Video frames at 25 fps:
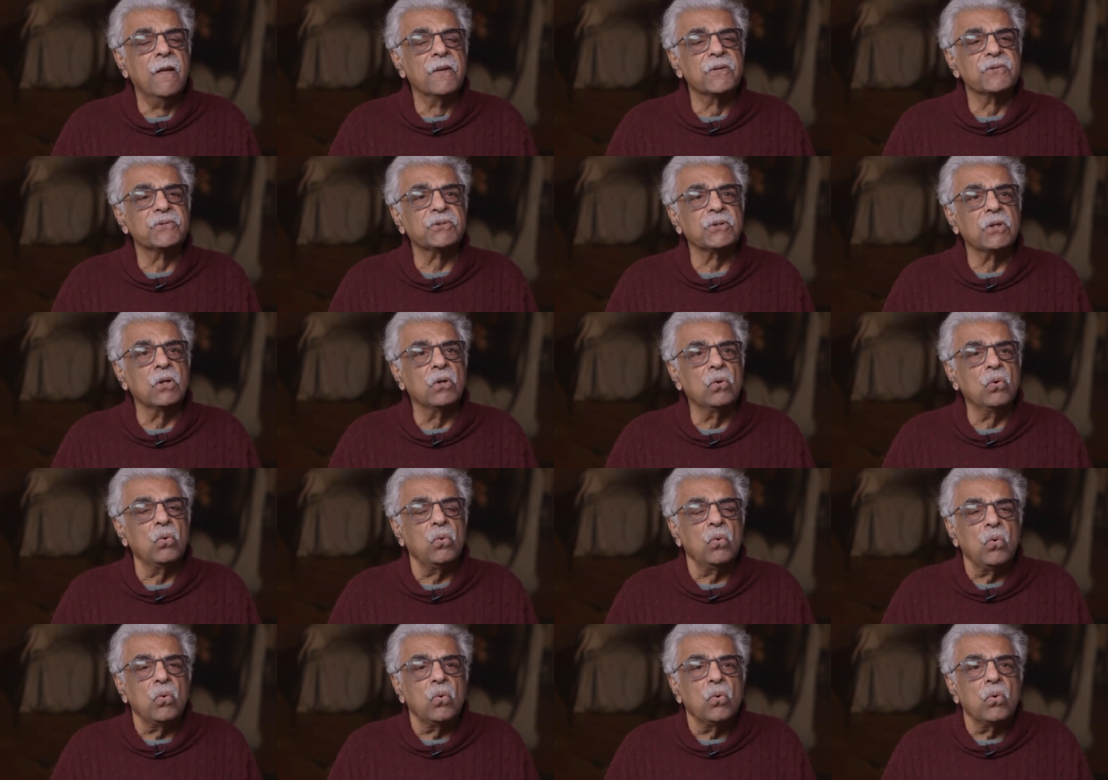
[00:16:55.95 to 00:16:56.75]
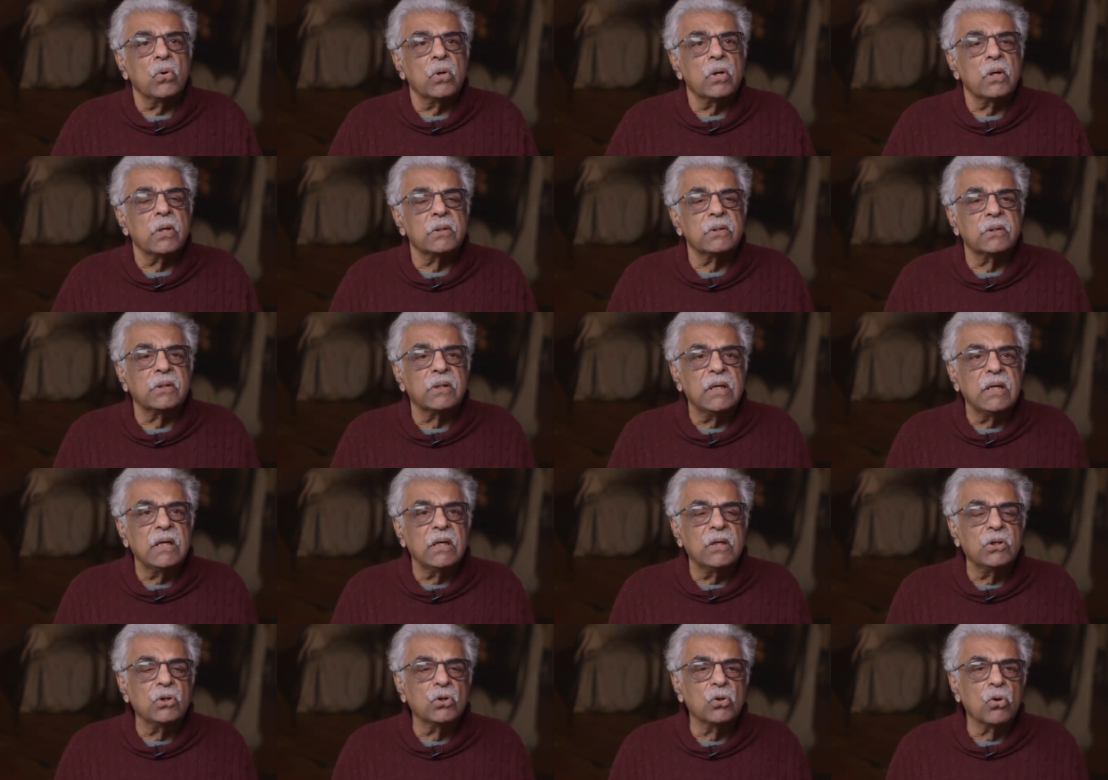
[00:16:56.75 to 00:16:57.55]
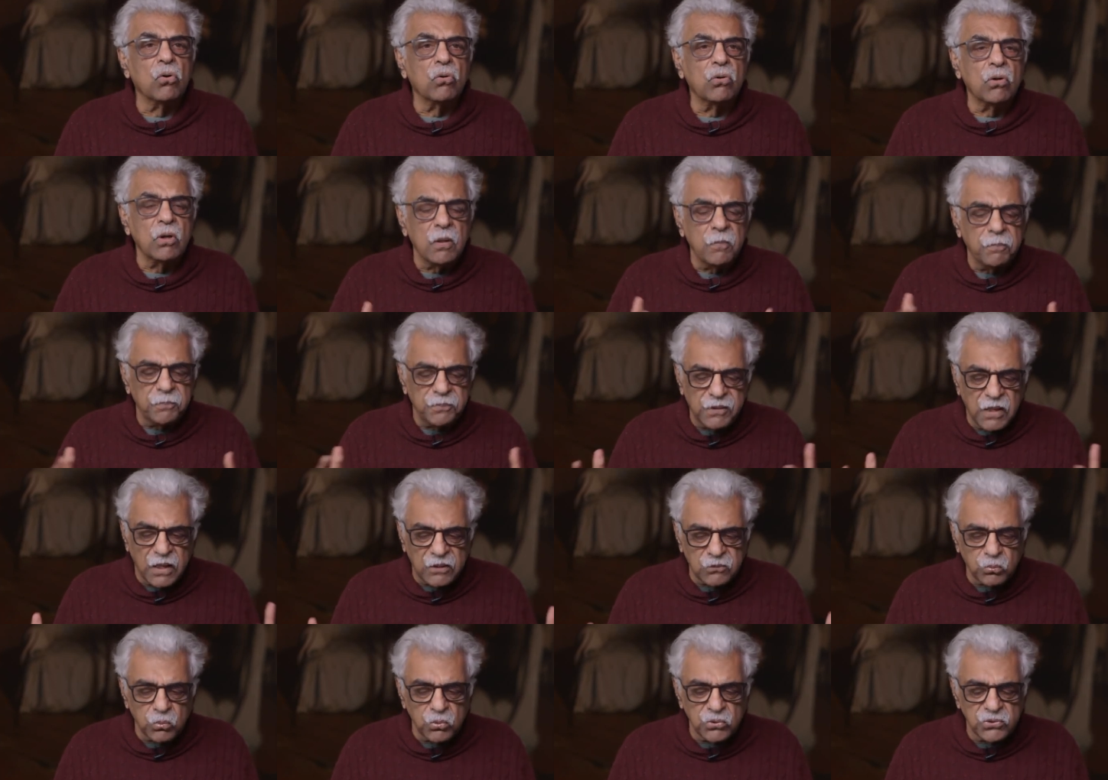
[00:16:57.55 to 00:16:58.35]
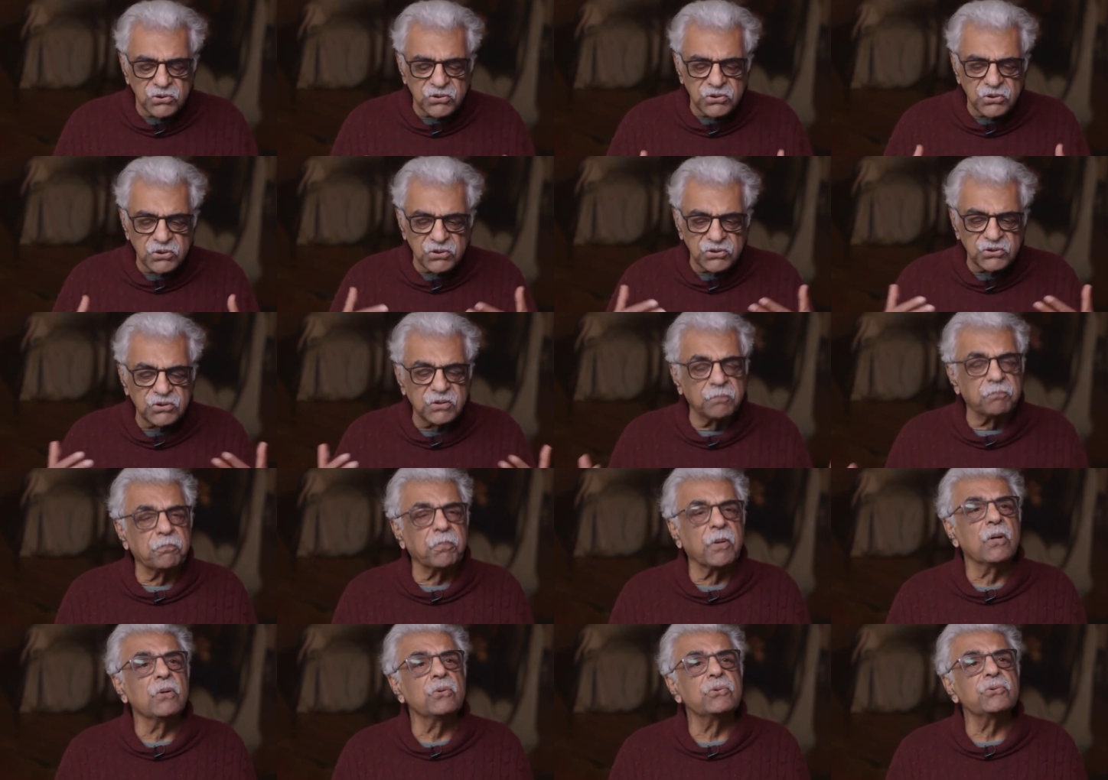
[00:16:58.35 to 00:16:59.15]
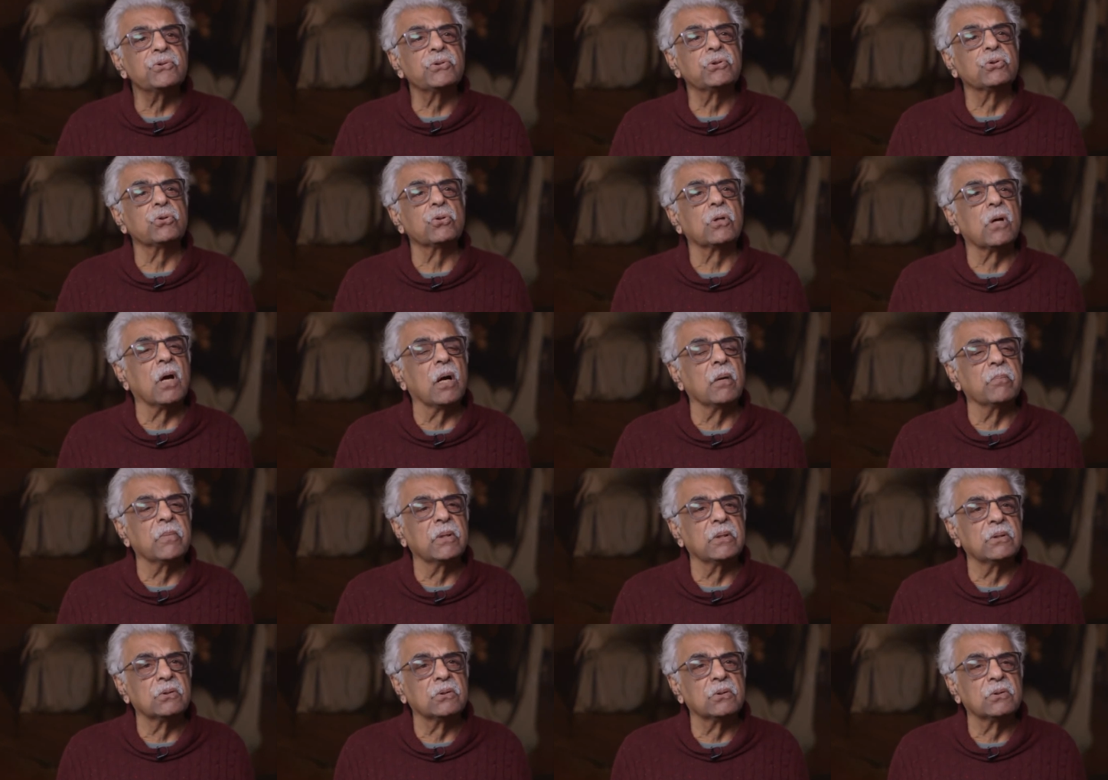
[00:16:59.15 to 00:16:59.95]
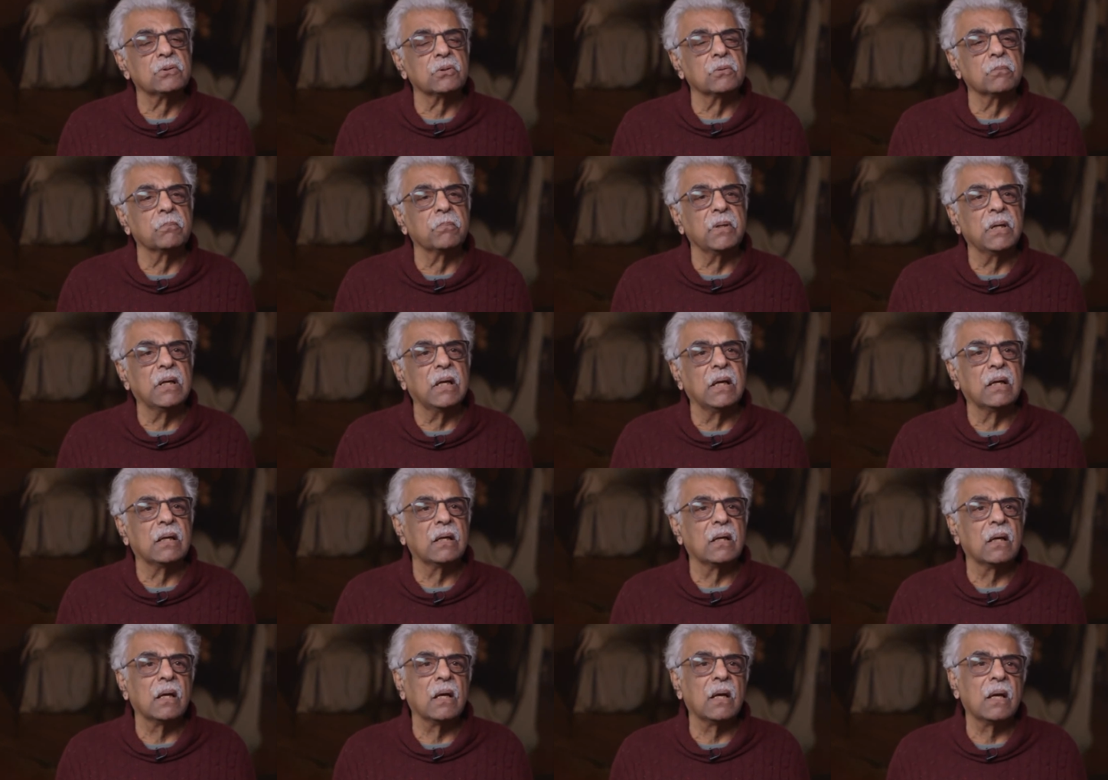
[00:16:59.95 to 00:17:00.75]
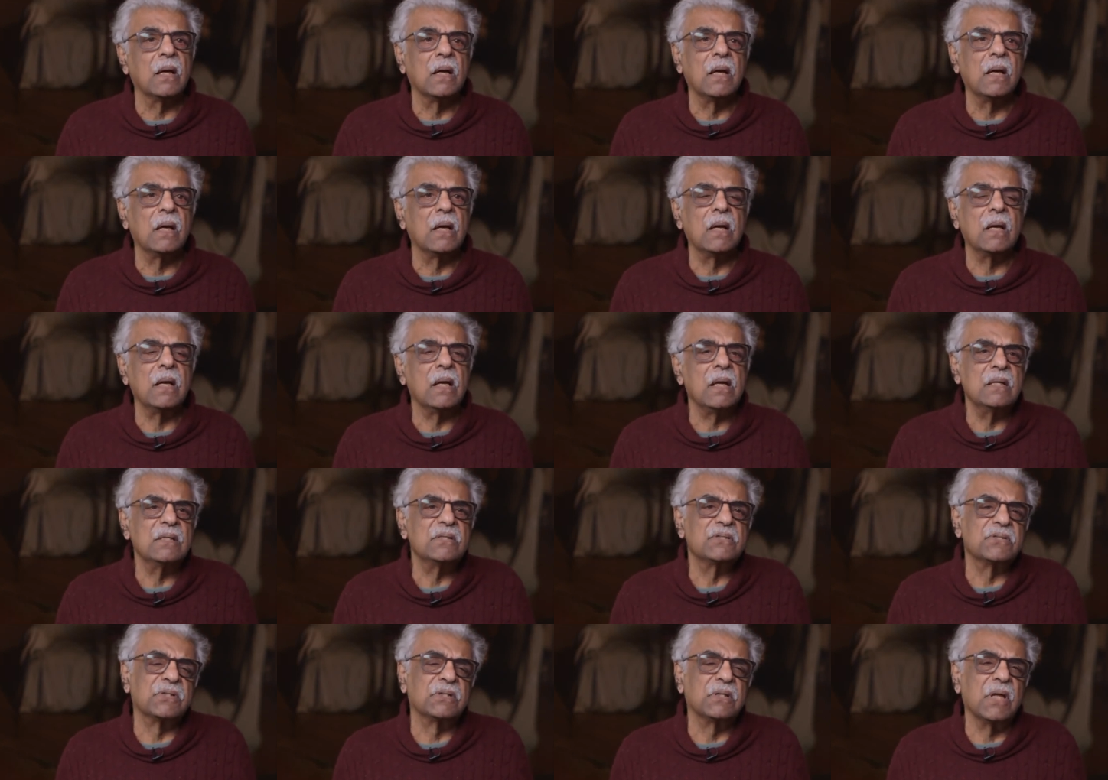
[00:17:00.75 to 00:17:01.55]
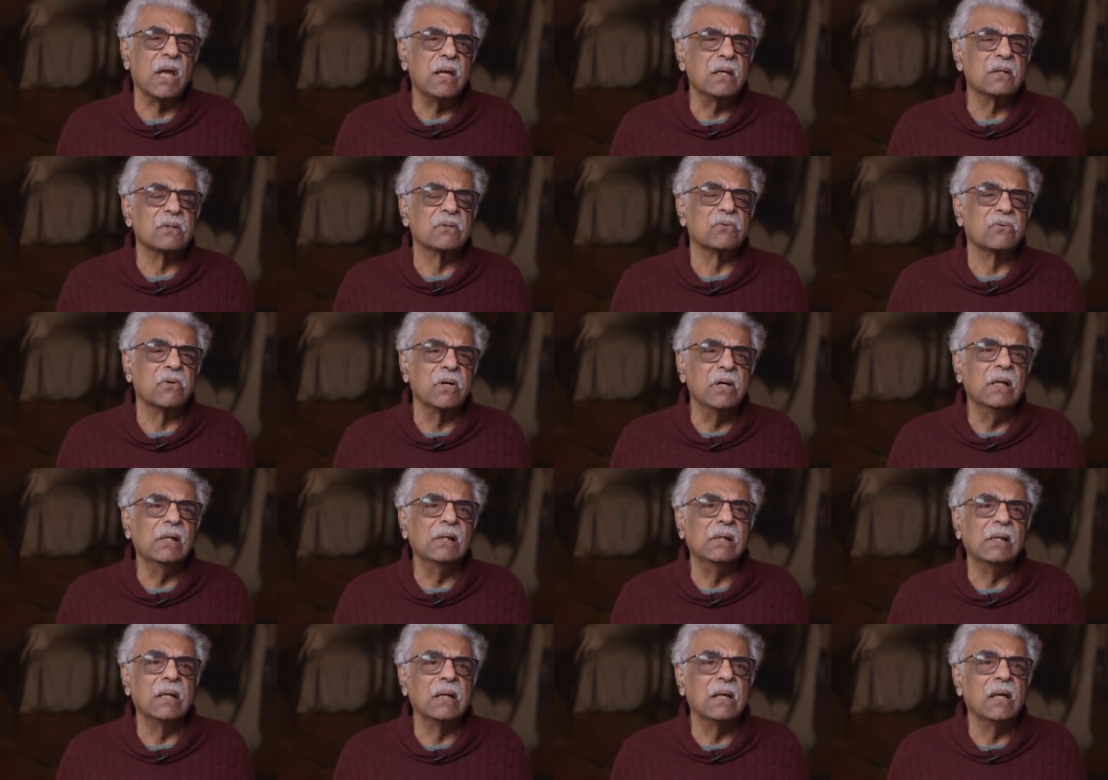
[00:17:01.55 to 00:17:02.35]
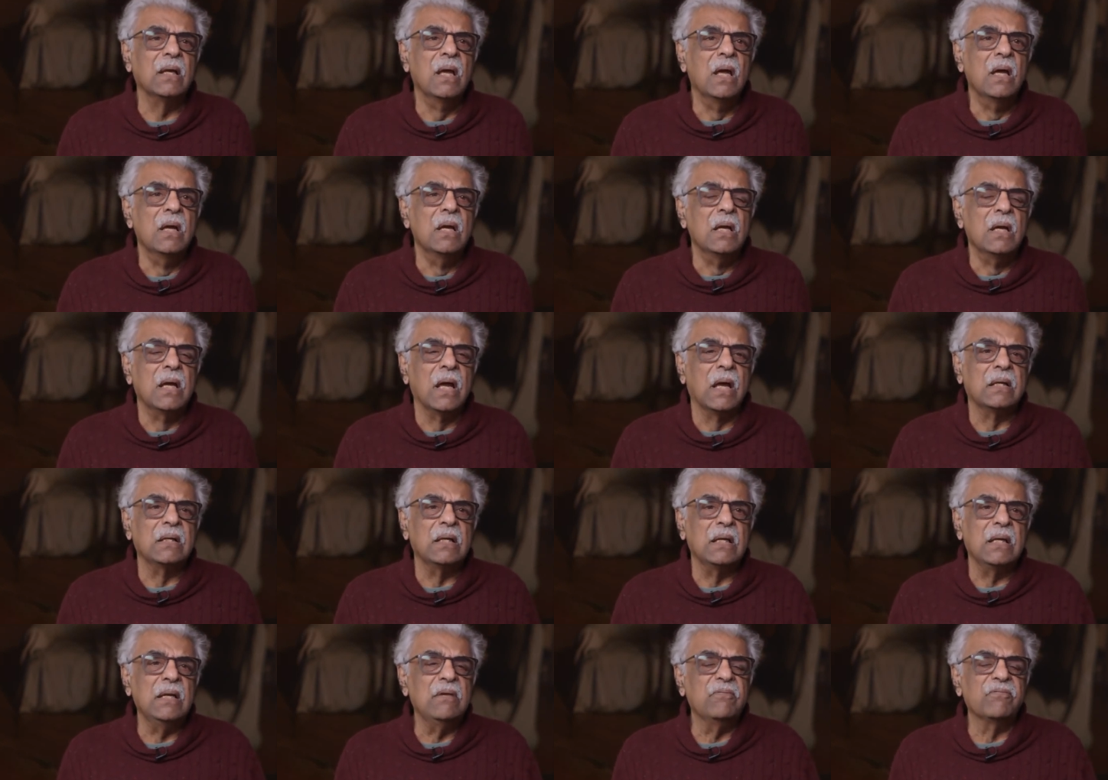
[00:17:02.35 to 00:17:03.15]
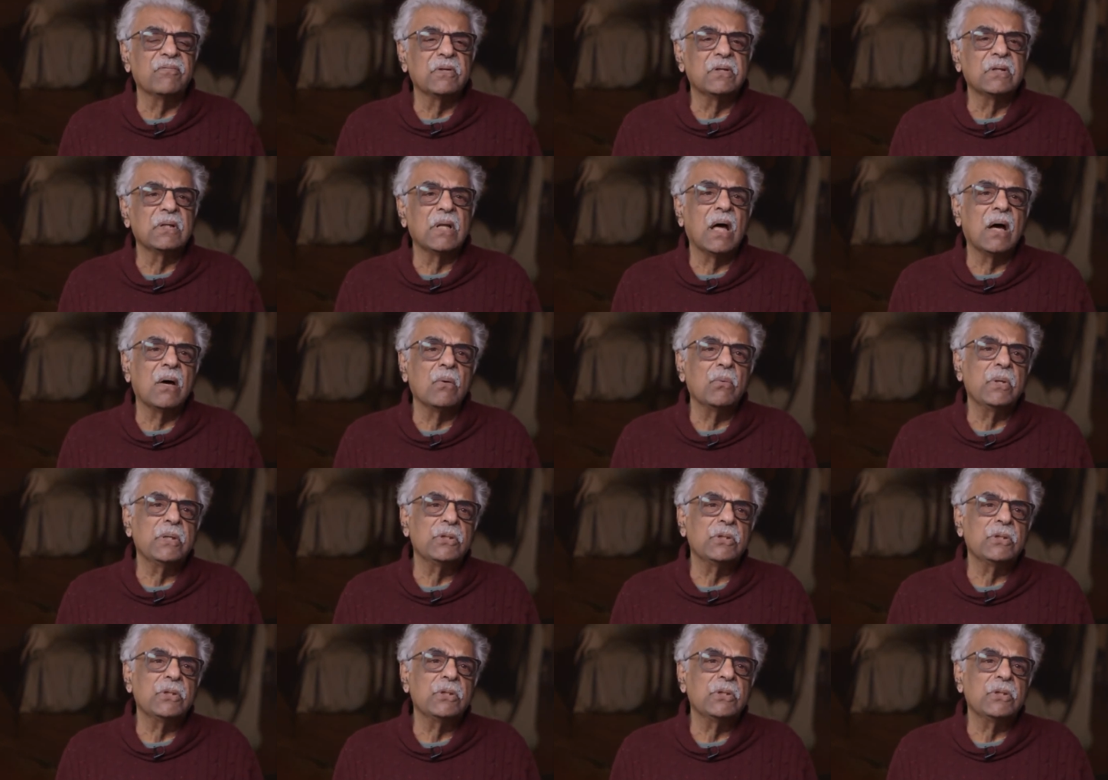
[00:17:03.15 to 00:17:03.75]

So the Europe that was supposed to come into being is dead, really. And even now